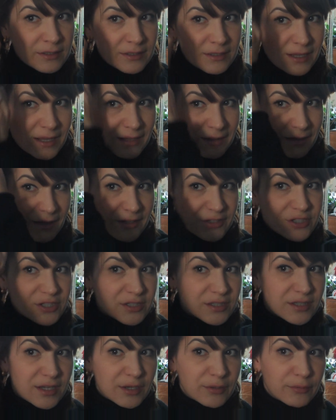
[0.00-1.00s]
not
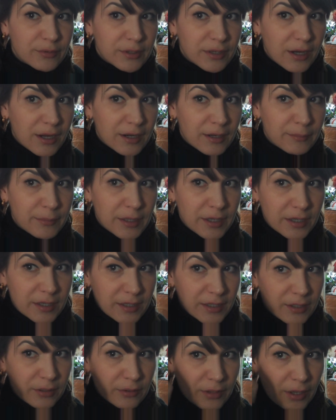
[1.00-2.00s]
just like Regan. I'm not gonna
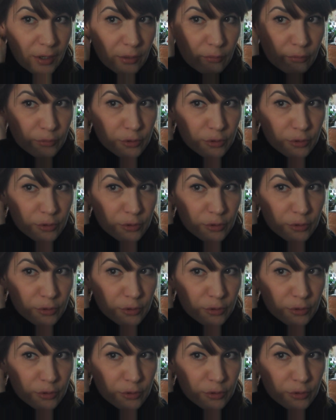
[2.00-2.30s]
get it like